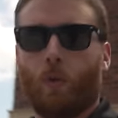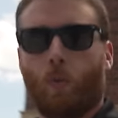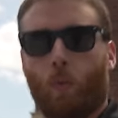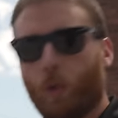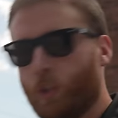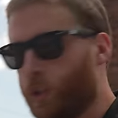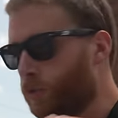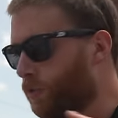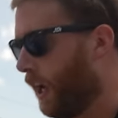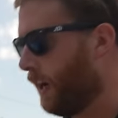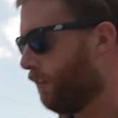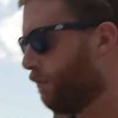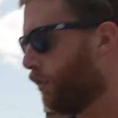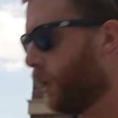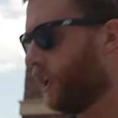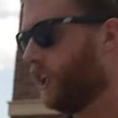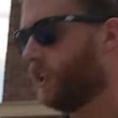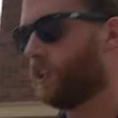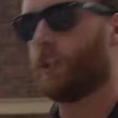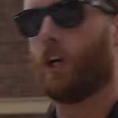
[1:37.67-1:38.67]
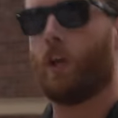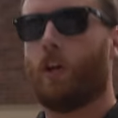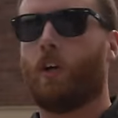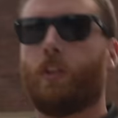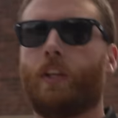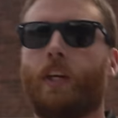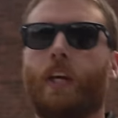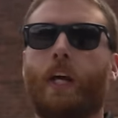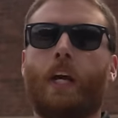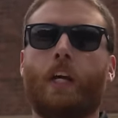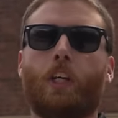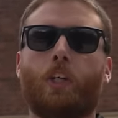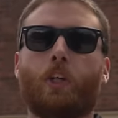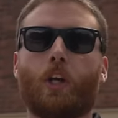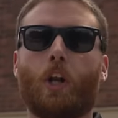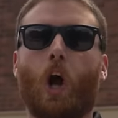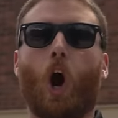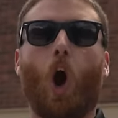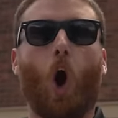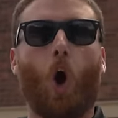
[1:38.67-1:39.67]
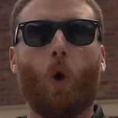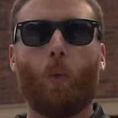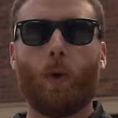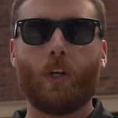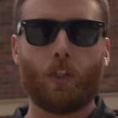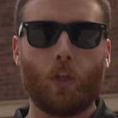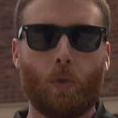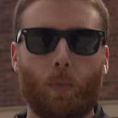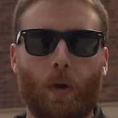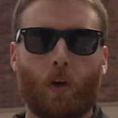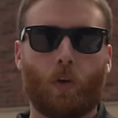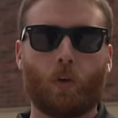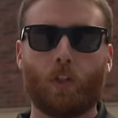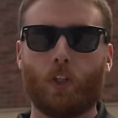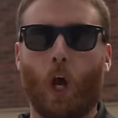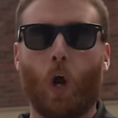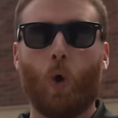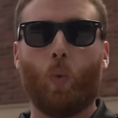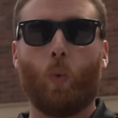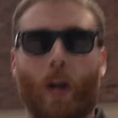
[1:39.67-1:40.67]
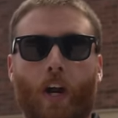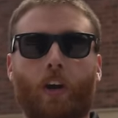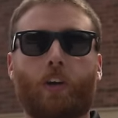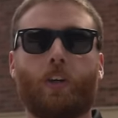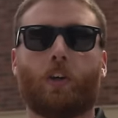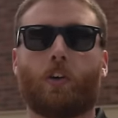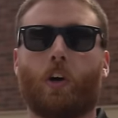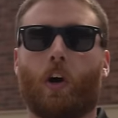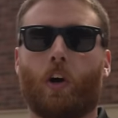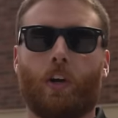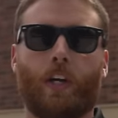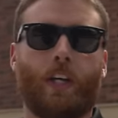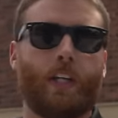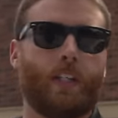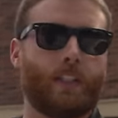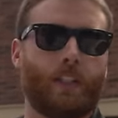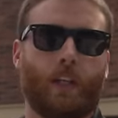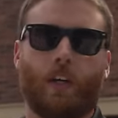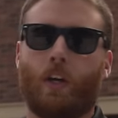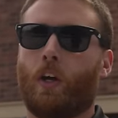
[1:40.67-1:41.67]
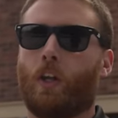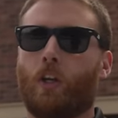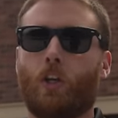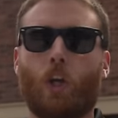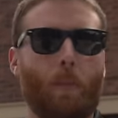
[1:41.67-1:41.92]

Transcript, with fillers: Yeah. Once you've got it fully installed, you can always know, know where your car is. Sure.